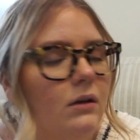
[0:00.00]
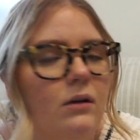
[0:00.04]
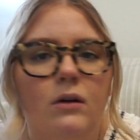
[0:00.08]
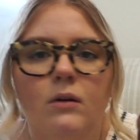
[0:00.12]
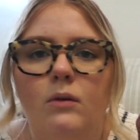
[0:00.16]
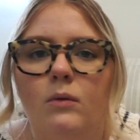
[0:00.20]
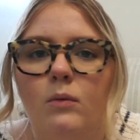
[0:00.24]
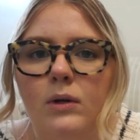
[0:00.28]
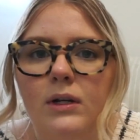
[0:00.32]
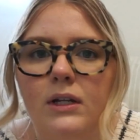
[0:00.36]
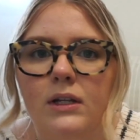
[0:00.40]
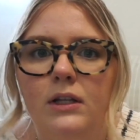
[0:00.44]

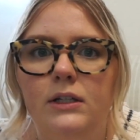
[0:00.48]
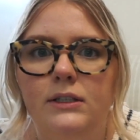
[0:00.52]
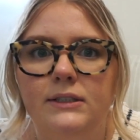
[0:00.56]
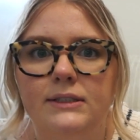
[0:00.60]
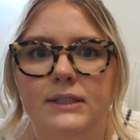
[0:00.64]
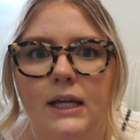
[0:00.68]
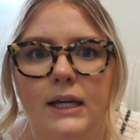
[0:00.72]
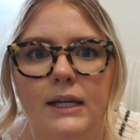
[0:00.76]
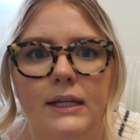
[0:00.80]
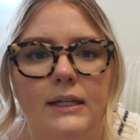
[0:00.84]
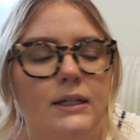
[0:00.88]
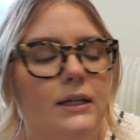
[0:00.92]
what it looks
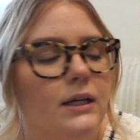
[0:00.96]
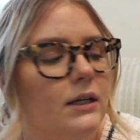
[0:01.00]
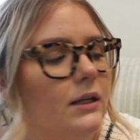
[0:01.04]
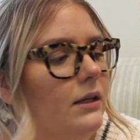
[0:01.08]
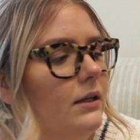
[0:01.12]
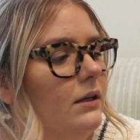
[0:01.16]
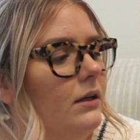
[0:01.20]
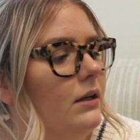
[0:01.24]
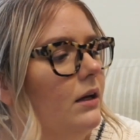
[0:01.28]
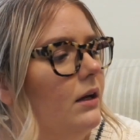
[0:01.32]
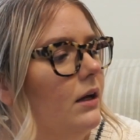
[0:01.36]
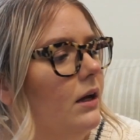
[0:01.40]
like.
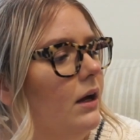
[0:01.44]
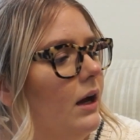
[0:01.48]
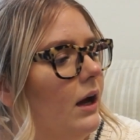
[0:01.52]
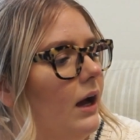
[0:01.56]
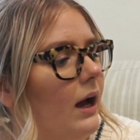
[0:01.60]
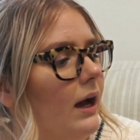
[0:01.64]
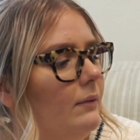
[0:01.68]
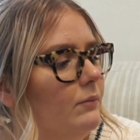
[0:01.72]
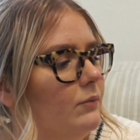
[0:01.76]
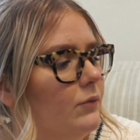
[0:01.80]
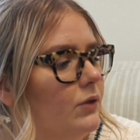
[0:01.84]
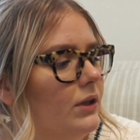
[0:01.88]

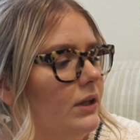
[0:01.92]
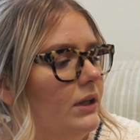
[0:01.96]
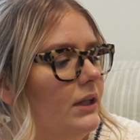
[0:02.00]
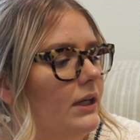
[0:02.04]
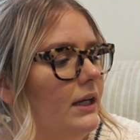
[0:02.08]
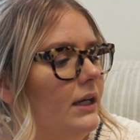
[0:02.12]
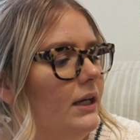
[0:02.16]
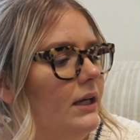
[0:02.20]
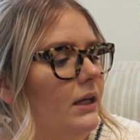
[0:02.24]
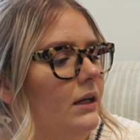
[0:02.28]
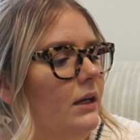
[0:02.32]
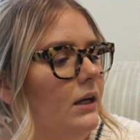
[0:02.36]
I'm
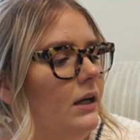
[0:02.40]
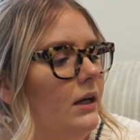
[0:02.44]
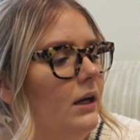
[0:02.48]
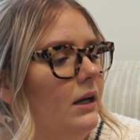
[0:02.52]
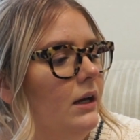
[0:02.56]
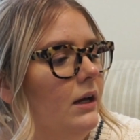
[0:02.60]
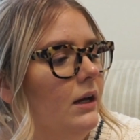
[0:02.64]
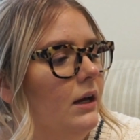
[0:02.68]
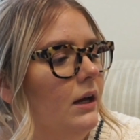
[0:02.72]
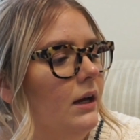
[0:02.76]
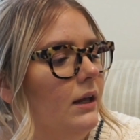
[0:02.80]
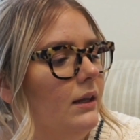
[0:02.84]
really
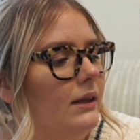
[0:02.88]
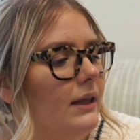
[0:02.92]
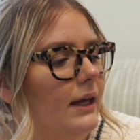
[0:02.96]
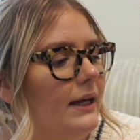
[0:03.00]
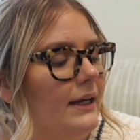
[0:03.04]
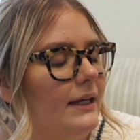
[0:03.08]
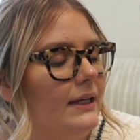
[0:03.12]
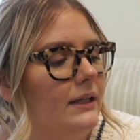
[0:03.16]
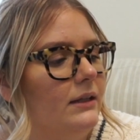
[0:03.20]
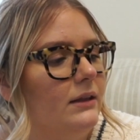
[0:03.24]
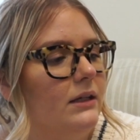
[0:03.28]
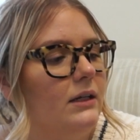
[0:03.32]

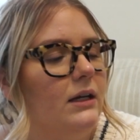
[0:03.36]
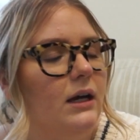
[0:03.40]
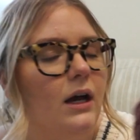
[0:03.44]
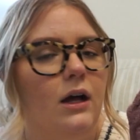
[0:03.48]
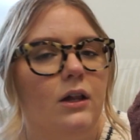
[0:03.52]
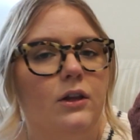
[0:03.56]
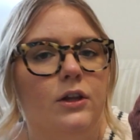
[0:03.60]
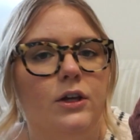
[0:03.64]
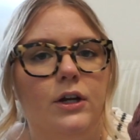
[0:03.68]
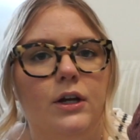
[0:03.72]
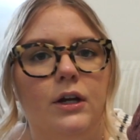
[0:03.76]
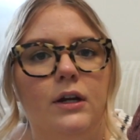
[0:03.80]
liking the
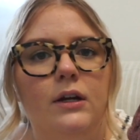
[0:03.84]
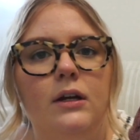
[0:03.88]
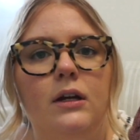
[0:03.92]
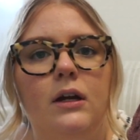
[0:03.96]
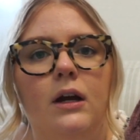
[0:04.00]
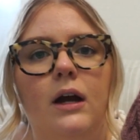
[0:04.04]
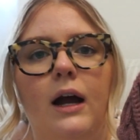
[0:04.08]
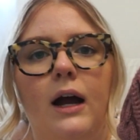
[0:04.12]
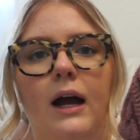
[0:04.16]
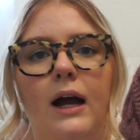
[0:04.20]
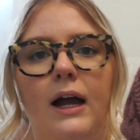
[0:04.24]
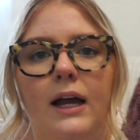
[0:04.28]
color.
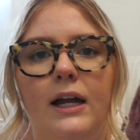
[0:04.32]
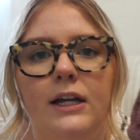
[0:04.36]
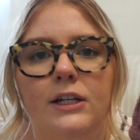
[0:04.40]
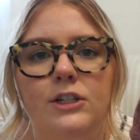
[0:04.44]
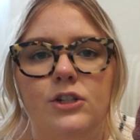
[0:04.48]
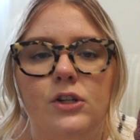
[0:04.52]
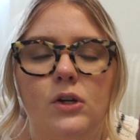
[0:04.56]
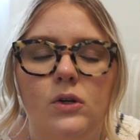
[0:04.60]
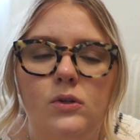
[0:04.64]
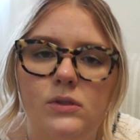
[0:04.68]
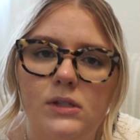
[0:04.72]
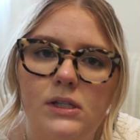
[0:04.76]
I
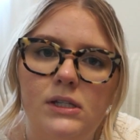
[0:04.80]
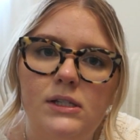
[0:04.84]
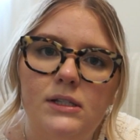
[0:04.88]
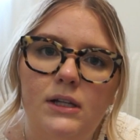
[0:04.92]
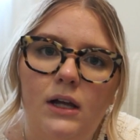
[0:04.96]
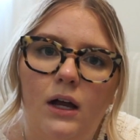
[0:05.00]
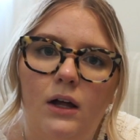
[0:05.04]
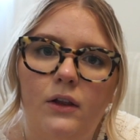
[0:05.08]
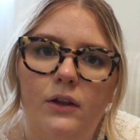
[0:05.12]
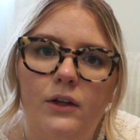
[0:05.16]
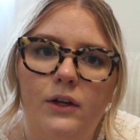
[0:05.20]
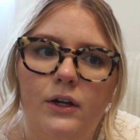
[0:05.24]
chose this
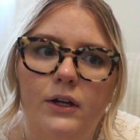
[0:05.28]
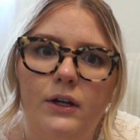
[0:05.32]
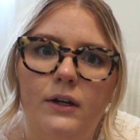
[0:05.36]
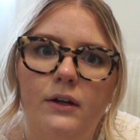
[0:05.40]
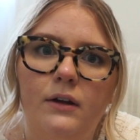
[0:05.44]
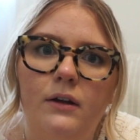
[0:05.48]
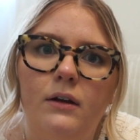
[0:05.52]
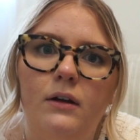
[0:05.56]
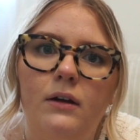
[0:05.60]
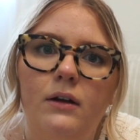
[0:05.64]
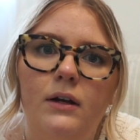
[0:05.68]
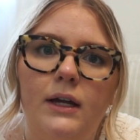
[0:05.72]
color.
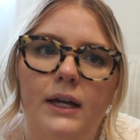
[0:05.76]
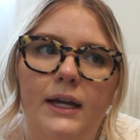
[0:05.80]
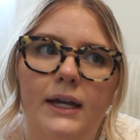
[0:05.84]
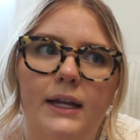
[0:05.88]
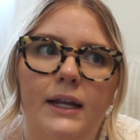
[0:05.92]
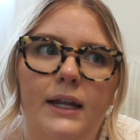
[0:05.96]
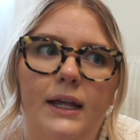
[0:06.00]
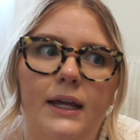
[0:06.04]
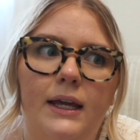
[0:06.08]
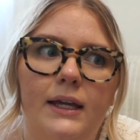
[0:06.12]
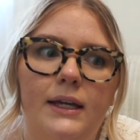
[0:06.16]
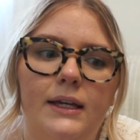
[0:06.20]

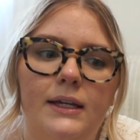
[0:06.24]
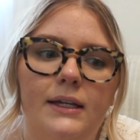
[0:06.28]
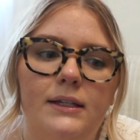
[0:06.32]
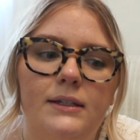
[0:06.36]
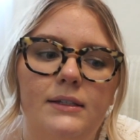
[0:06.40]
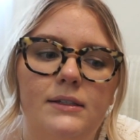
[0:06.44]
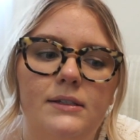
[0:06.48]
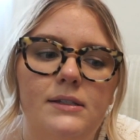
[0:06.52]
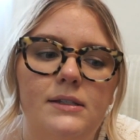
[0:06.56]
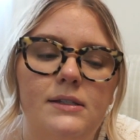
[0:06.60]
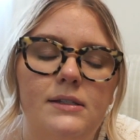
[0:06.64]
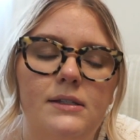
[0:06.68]
It
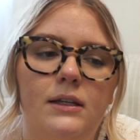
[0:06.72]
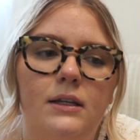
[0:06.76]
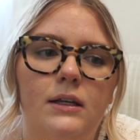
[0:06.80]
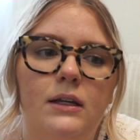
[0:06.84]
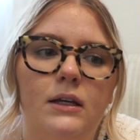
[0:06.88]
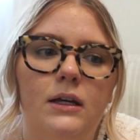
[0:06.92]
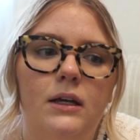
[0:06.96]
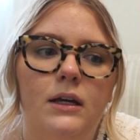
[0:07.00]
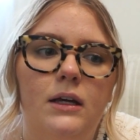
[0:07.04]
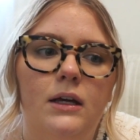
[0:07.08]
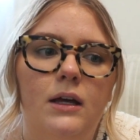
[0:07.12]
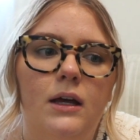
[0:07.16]
is
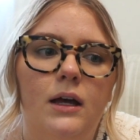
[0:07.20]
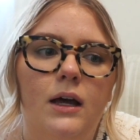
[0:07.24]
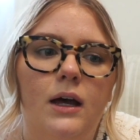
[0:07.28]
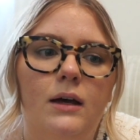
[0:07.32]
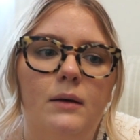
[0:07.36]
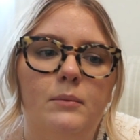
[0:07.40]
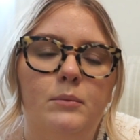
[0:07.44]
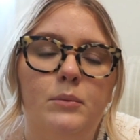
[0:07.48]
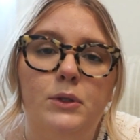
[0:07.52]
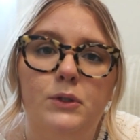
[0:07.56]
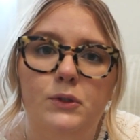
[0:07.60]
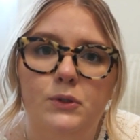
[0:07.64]

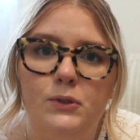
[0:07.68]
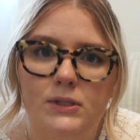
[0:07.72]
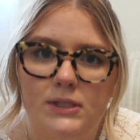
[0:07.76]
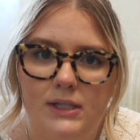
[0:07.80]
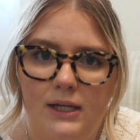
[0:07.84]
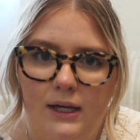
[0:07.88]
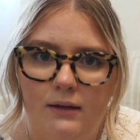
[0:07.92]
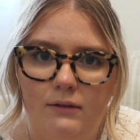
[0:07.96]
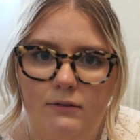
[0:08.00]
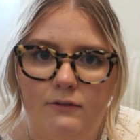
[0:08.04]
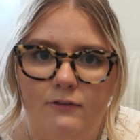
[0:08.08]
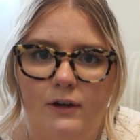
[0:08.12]
Blue
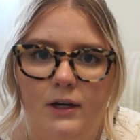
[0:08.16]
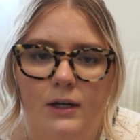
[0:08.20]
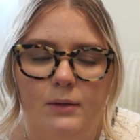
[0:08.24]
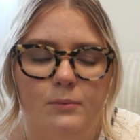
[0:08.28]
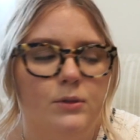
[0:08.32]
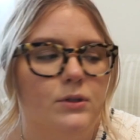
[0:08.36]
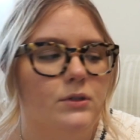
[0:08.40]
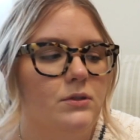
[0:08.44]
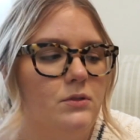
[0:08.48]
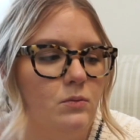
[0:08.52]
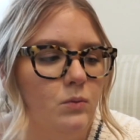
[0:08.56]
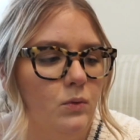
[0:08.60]
Sky
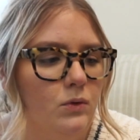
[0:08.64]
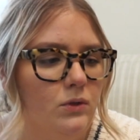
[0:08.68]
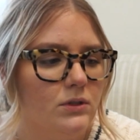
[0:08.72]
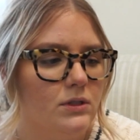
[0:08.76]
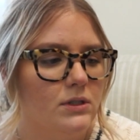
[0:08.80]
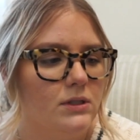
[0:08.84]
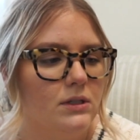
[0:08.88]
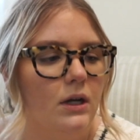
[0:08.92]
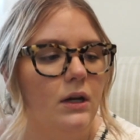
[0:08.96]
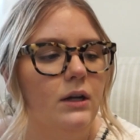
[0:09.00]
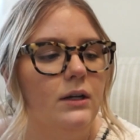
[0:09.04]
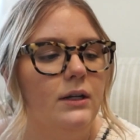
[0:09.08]
Fibers
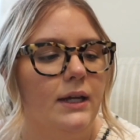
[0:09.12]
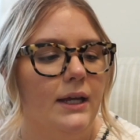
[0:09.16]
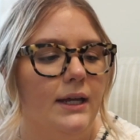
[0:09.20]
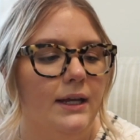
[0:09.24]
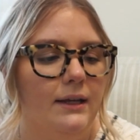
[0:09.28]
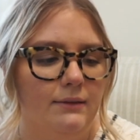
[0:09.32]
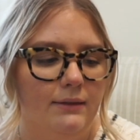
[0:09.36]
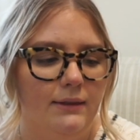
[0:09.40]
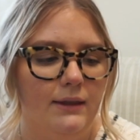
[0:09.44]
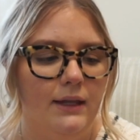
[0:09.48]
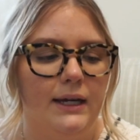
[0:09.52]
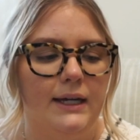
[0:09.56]
Woolstock
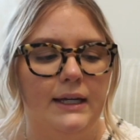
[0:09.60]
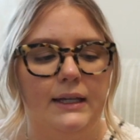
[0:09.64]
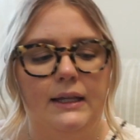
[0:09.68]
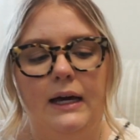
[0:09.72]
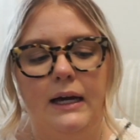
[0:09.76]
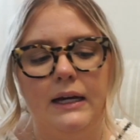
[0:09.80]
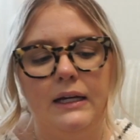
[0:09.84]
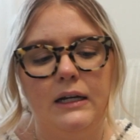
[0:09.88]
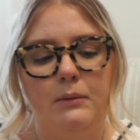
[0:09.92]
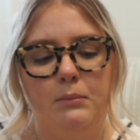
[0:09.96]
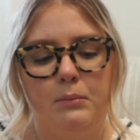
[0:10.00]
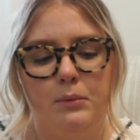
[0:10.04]
in
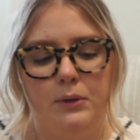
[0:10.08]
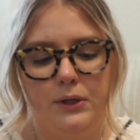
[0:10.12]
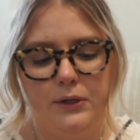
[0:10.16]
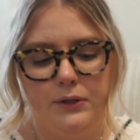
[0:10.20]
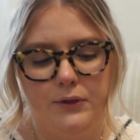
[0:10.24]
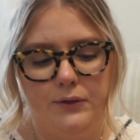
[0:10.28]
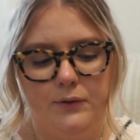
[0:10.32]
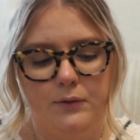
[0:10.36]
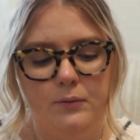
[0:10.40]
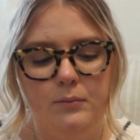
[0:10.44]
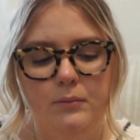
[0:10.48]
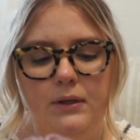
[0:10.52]
Lilac
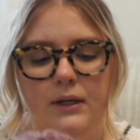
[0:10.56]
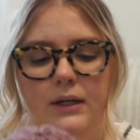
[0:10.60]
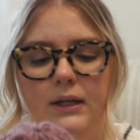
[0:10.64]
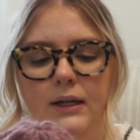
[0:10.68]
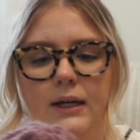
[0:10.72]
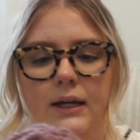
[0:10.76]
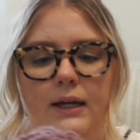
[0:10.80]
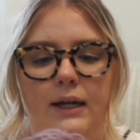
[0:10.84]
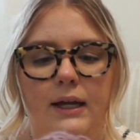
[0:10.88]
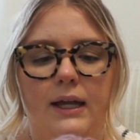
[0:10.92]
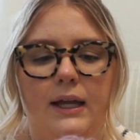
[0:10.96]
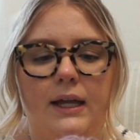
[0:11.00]
Bloom.
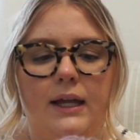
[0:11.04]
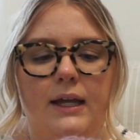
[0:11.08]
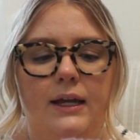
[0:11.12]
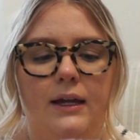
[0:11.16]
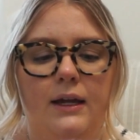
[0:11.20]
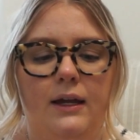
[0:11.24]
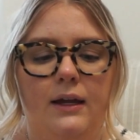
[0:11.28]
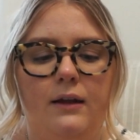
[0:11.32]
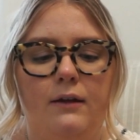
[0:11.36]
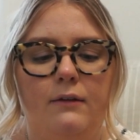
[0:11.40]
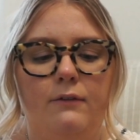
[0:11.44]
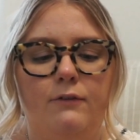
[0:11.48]

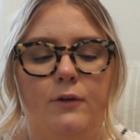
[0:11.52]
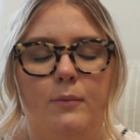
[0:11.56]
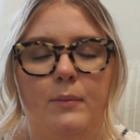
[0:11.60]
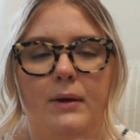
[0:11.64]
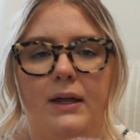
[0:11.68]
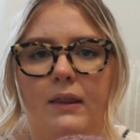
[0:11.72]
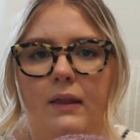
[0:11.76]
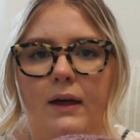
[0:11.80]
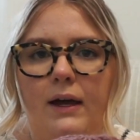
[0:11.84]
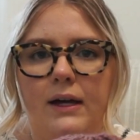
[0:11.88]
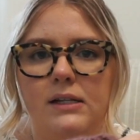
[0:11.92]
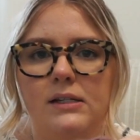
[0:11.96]
And for my
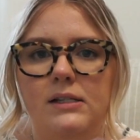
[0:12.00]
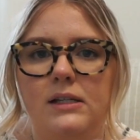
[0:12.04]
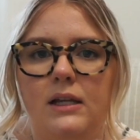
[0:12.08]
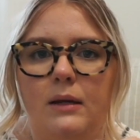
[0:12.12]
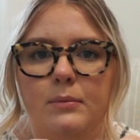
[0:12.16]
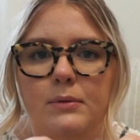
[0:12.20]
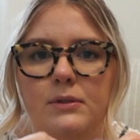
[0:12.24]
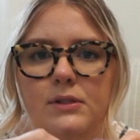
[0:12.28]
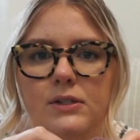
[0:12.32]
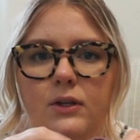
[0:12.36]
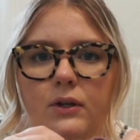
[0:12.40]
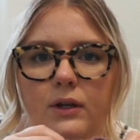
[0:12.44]
last
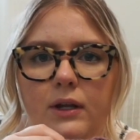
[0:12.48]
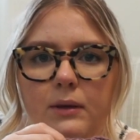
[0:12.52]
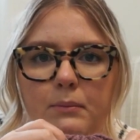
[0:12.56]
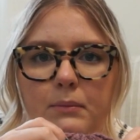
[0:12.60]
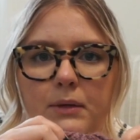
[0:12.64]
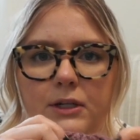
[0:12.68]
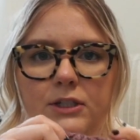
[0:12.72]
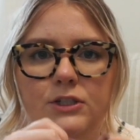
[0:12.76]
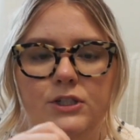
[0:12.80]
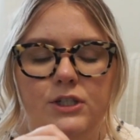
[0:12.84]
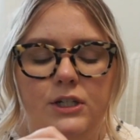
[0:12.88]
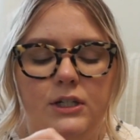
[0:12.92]
episode, I
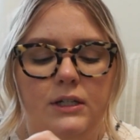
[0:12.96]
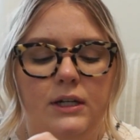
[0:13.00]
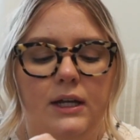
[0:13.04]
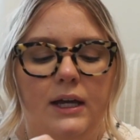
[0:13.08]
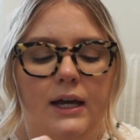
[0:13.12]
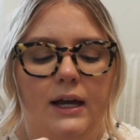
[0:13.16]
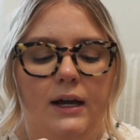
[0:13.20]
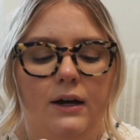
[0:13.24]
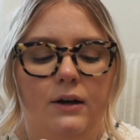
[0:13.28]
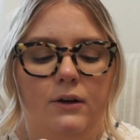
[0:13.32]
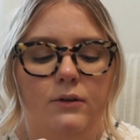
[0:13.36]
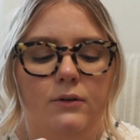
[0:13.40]
mentioned
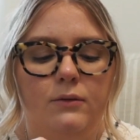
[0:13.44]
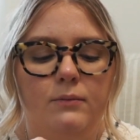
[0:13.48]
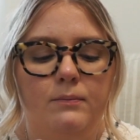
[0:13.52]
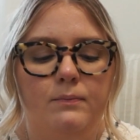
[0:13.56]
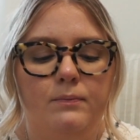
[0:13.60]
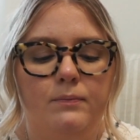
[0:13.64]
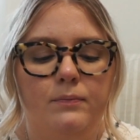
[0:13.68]
how